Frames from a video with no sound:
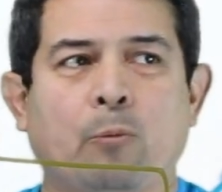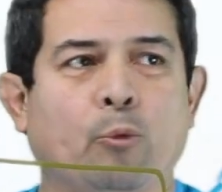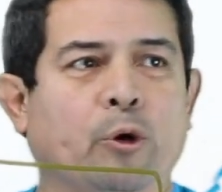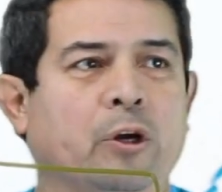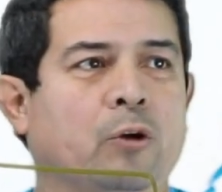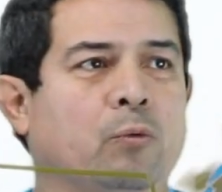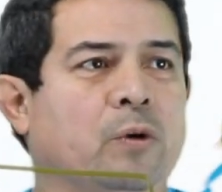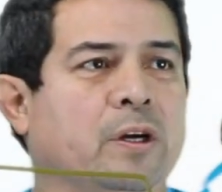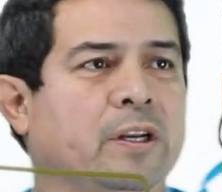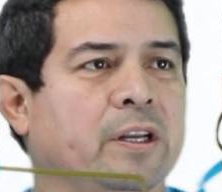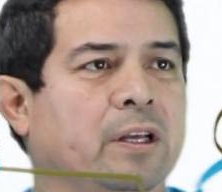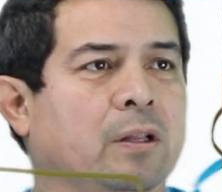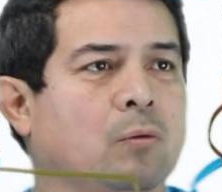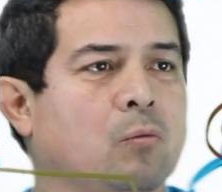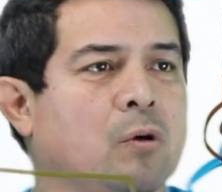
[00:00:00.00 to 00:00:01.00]
We're going to
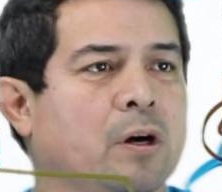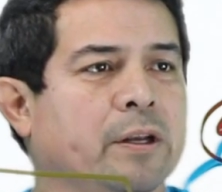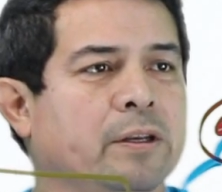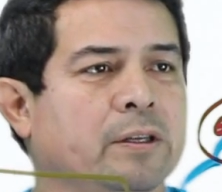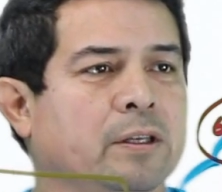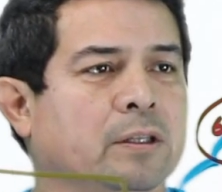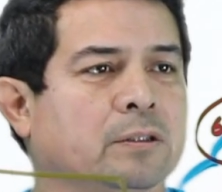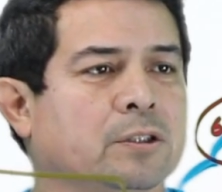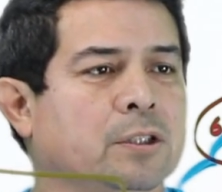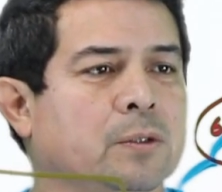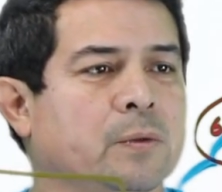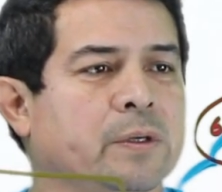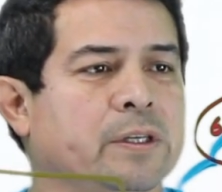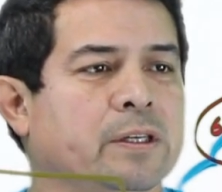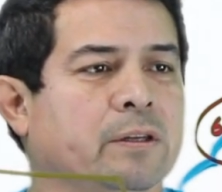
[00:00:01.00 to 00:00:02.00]
run L1,
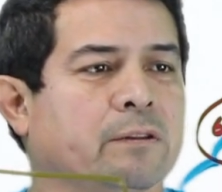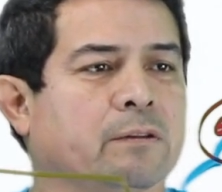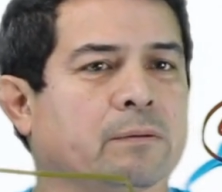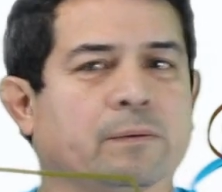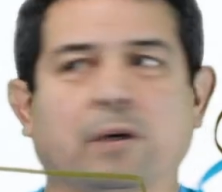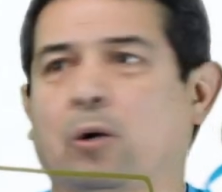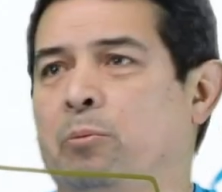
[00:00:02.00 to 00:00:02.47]
L2, and L3.